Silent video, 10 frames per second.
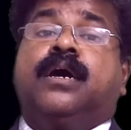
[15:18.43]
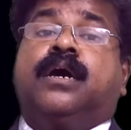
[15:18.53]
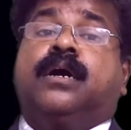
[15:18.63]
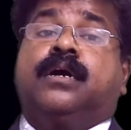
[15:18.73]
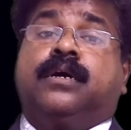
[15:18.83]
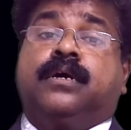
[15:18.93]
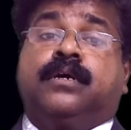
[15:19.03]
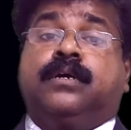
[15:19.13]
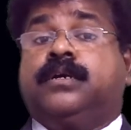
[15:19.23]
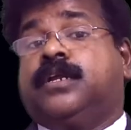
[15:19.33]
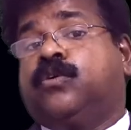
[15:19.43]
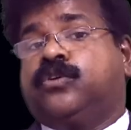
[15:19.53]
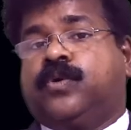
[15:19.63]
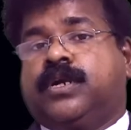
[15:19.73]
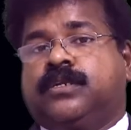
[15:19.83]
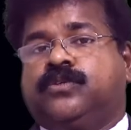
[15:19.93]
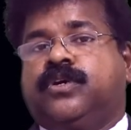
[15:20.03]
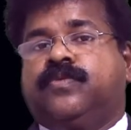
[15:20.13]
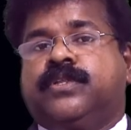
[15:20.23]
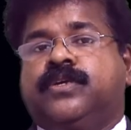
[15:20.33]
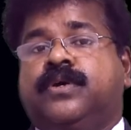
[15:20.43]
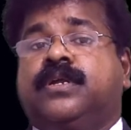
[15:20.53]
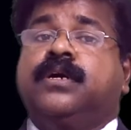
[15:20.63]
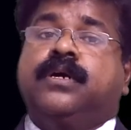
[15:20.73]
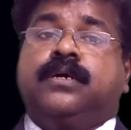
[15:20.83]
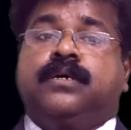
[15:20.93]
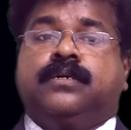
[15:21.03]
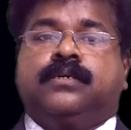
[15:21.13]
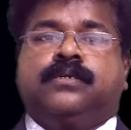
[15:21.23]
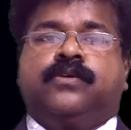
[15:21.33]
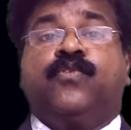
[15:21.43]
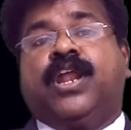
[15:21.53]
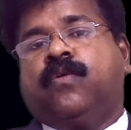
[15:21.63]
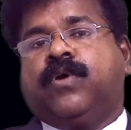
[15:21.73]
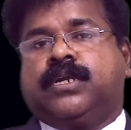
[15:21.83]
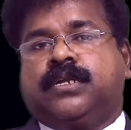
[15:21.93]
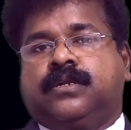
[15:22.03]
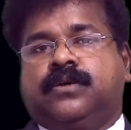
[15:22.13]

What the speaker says: groundwater, join with your well water.